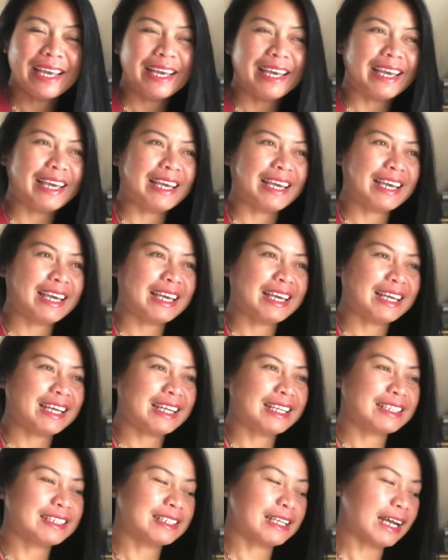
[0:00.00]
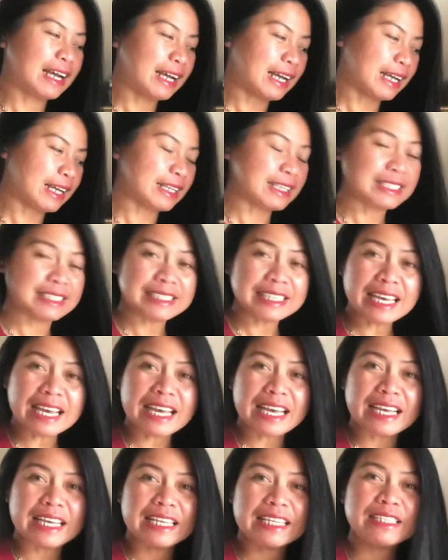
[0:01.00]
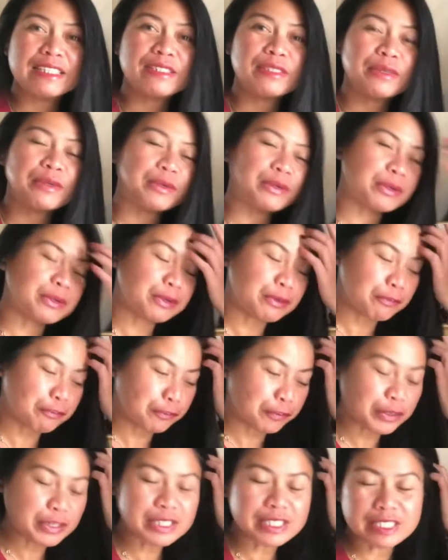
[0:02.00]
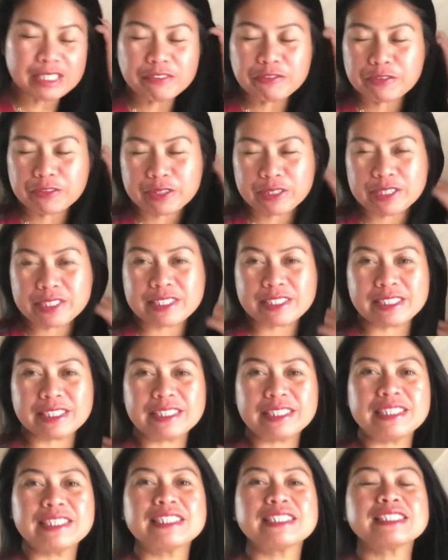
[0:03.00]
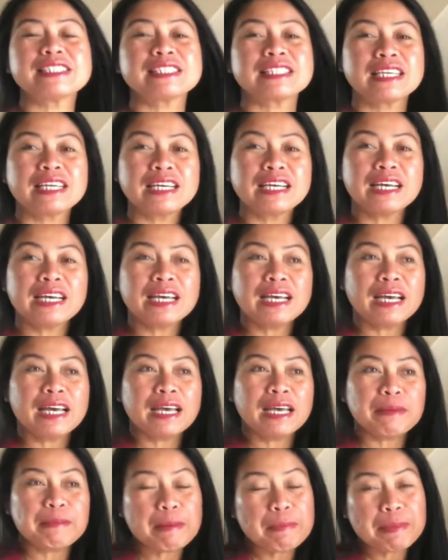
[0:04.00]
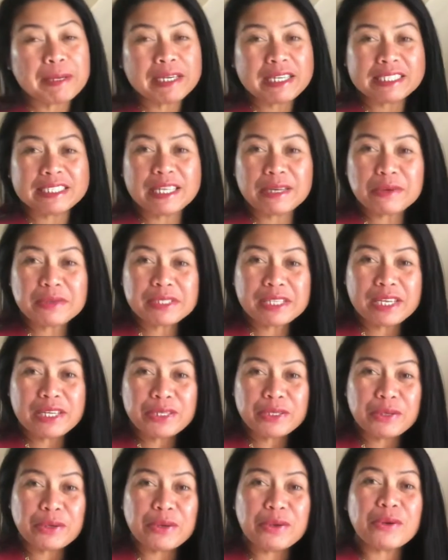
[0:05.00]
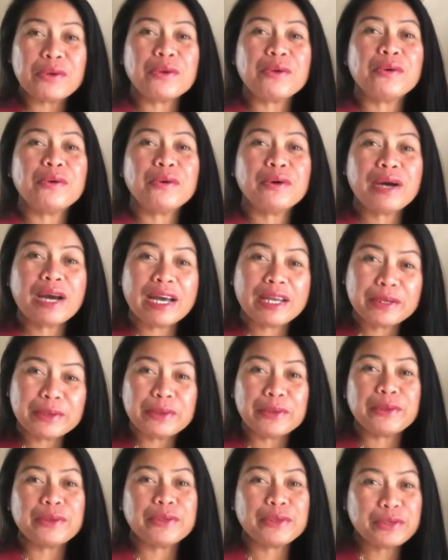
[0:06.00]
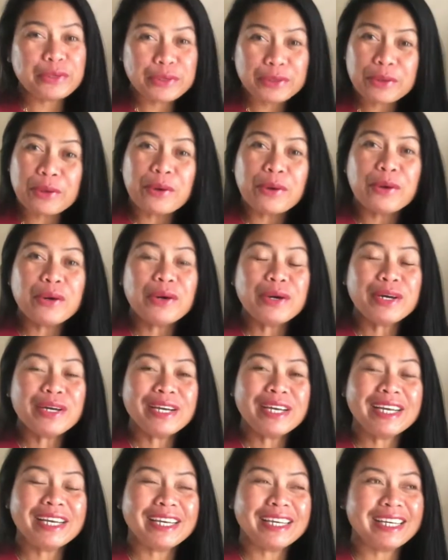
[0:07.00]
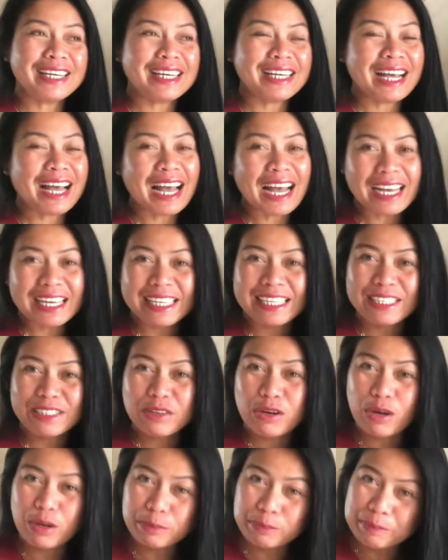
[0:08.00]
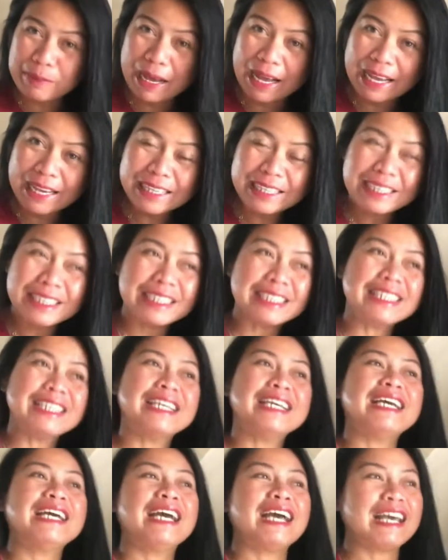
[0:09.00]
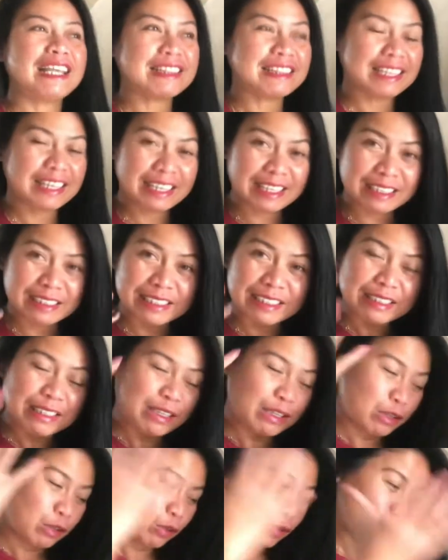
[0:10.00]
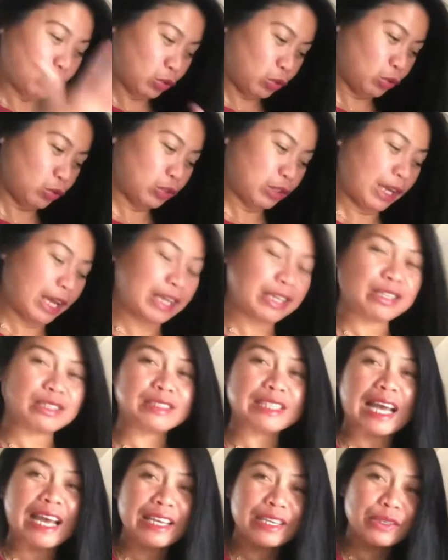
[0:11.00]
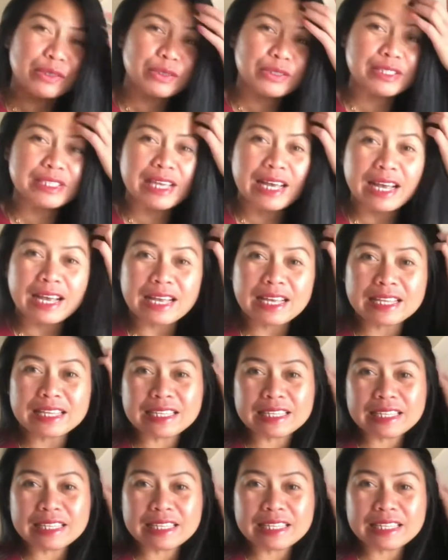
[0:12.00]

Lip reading: And yeah, so first thing first is papakita ko sa inyo kung ano yung aking golf bag. And then, go to try tayo sa